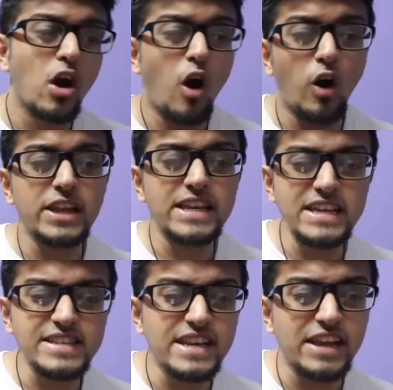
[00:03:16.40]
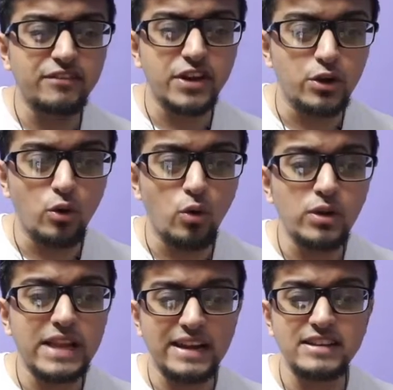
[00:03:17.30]
on each and every row,
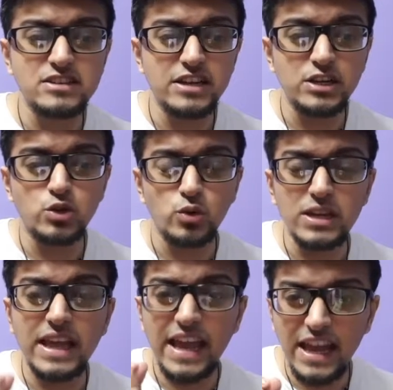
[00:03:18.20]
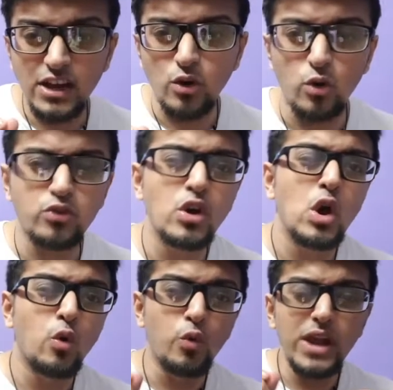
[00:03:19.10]
that is in total n rows,
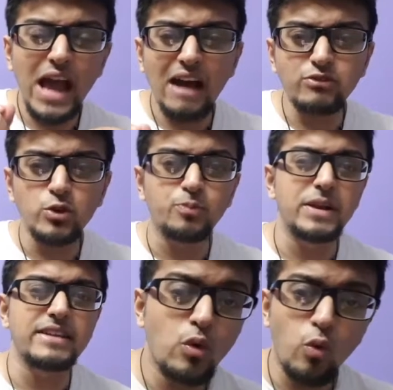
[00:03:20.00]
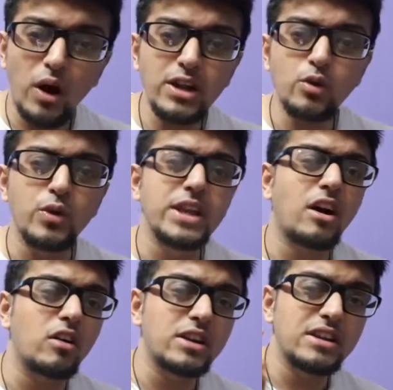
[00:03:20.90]
we have to place one queen
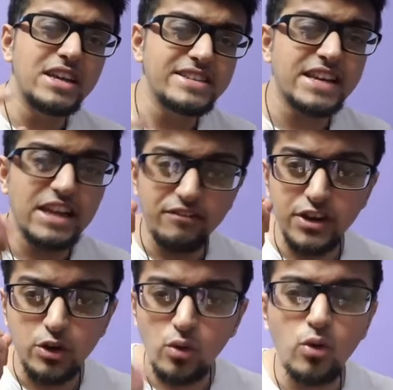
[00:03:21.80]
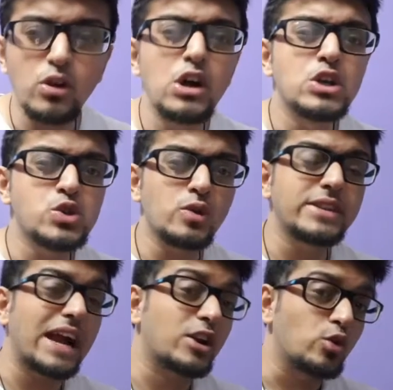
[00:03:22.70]
on each and every row so
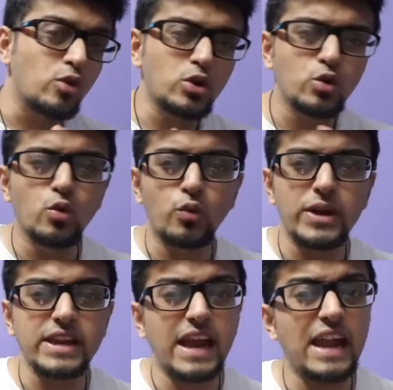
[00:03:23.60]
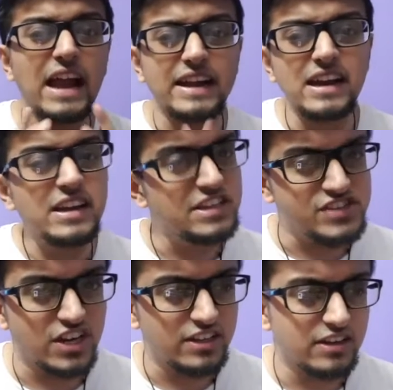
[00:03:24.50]
that no two queens can attack each other.